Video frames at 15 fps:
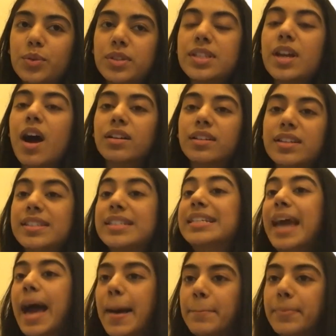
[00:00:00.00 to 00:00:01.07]
start this in
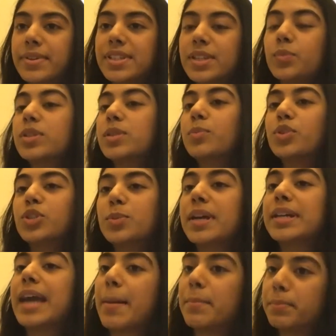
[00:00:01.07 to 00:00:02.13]
campus. It was supposed to be a
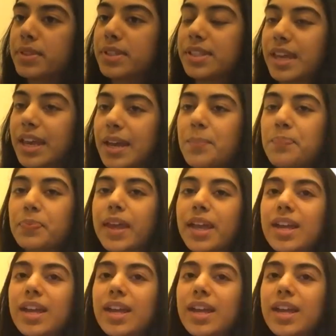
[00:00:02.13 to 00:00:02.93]
campus thing.